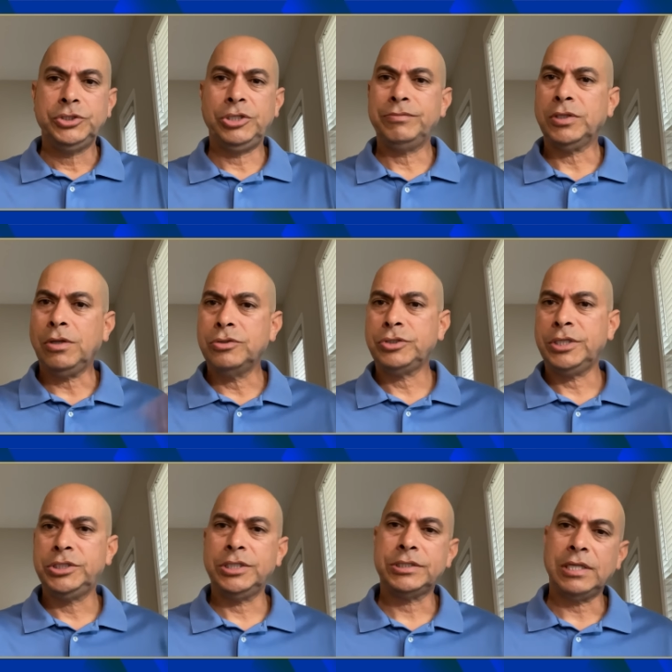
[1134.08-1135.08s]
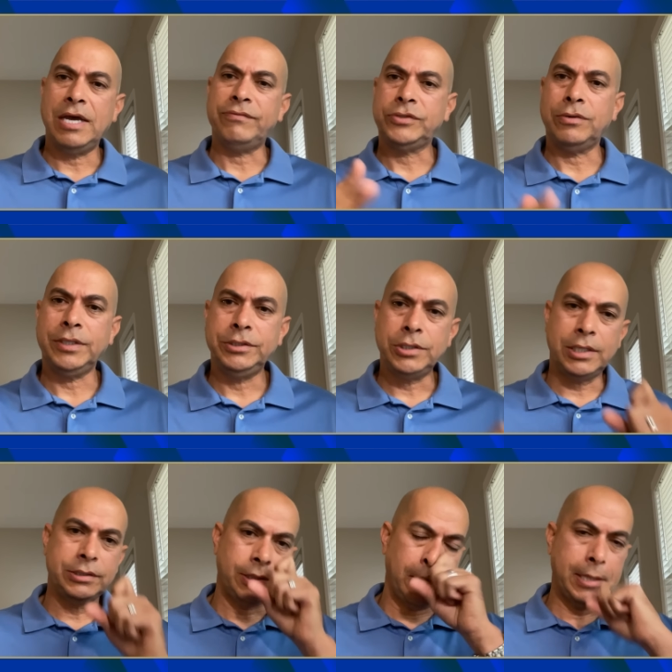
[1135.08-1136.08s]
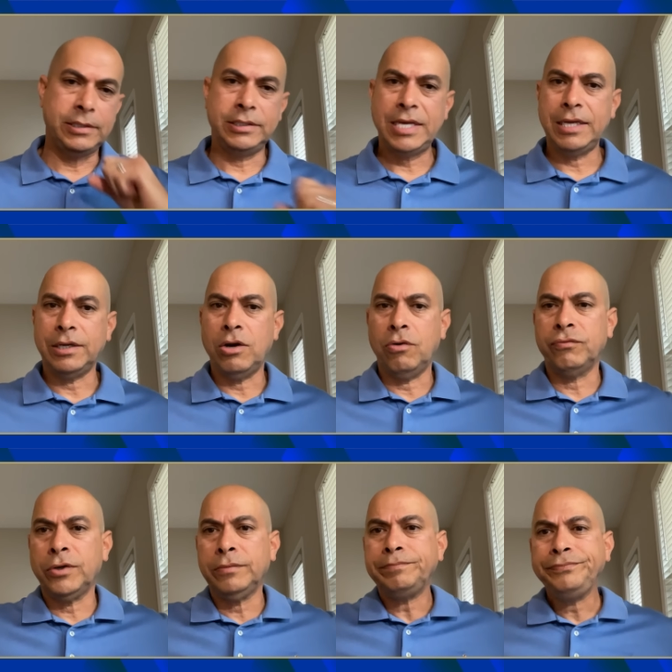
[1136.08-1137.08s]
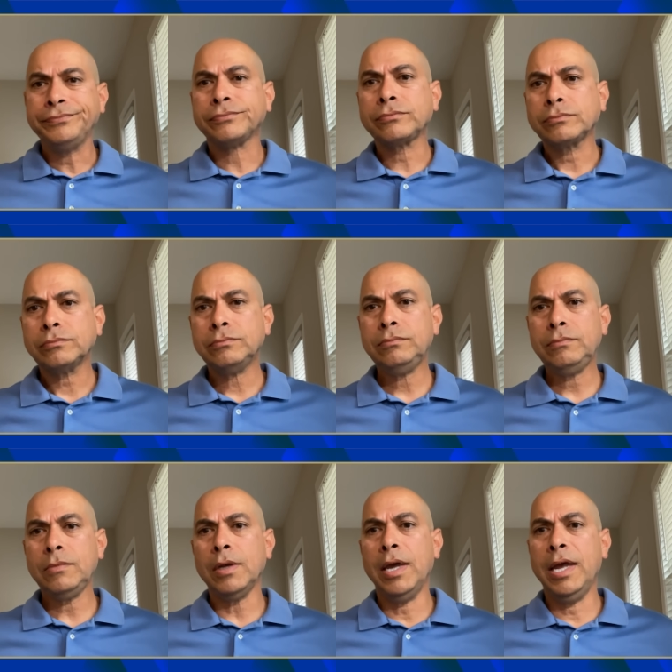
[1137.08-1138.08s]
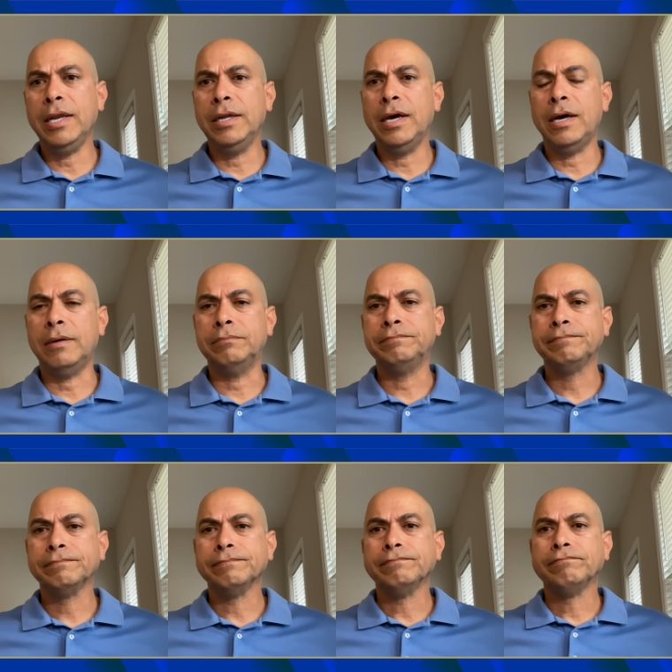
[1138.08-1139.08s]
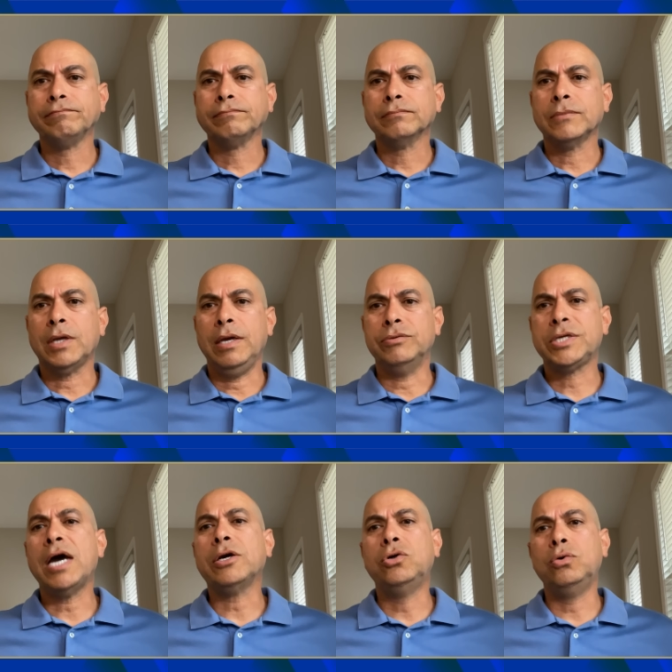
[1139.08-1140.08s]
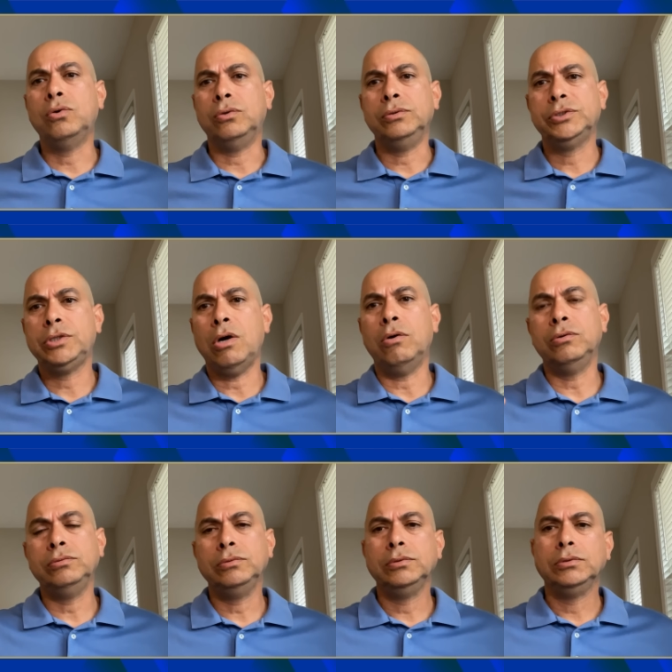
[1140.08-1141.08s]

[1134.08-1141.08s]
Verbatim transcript: DeLozier just left. Tony Johnson had taken over, and it was kind of cool. So